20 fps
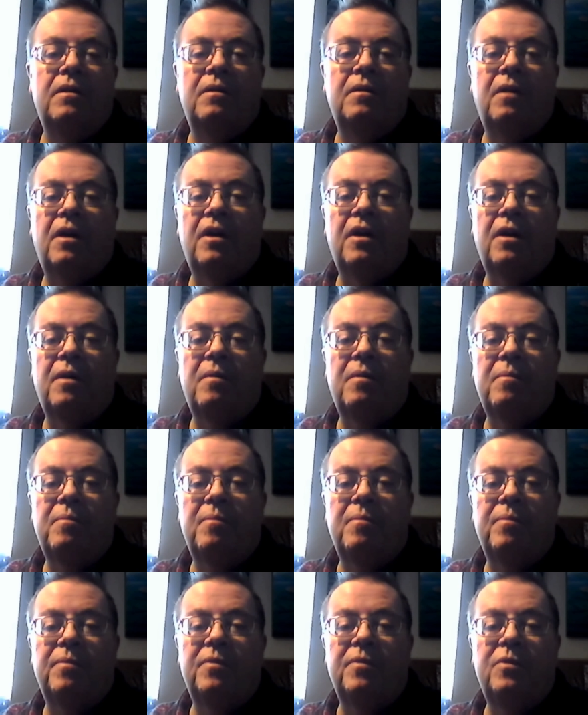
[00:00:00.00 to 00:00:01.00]

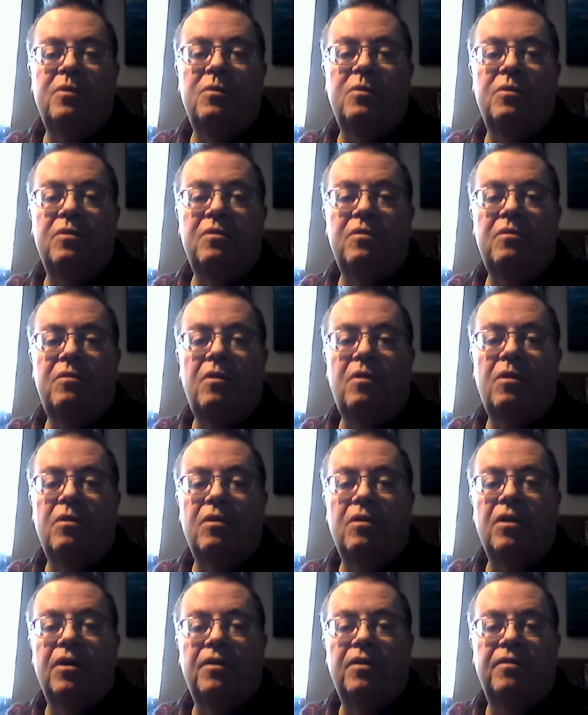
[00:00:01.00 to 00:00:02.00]
Northern Rock,
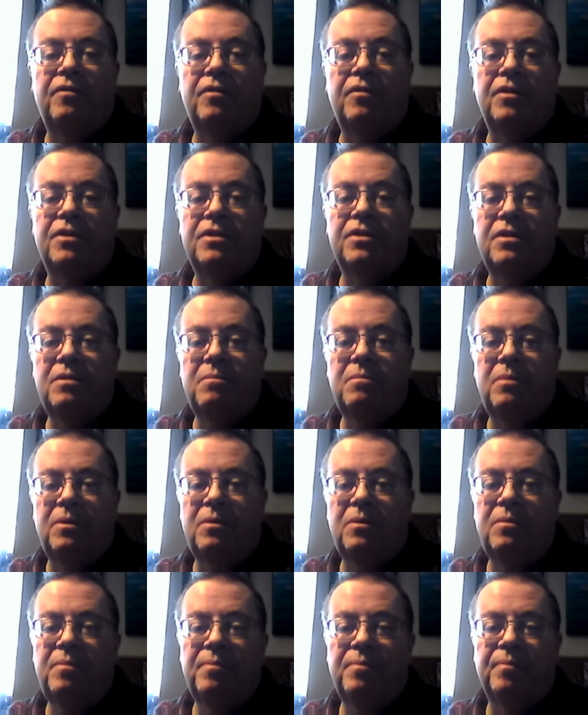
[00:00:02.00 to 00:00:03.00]
for
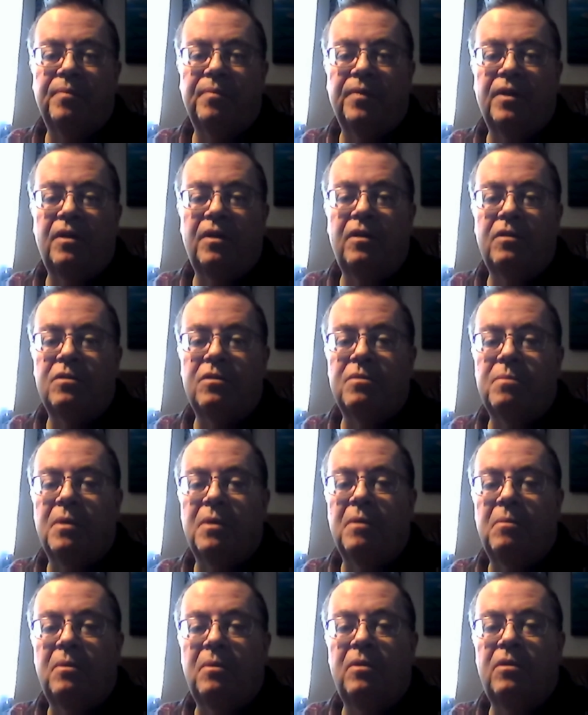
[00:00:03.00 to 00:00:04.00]
example, a lot of
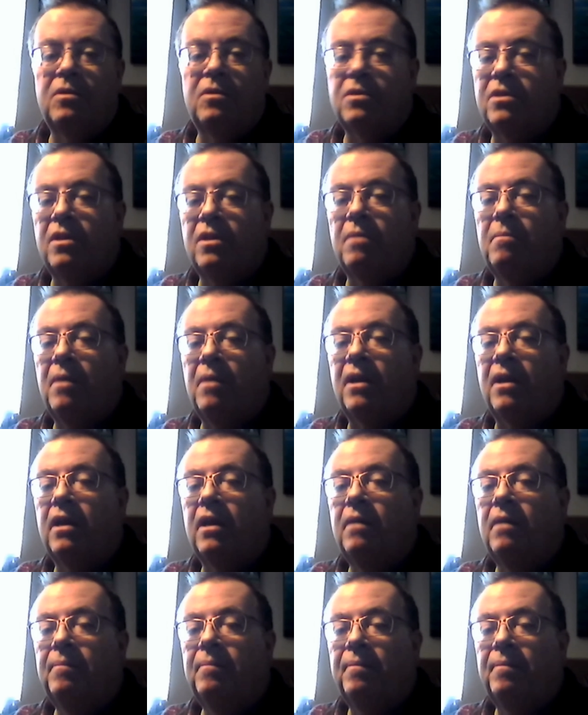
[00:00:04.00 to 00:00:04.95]
people lost their money.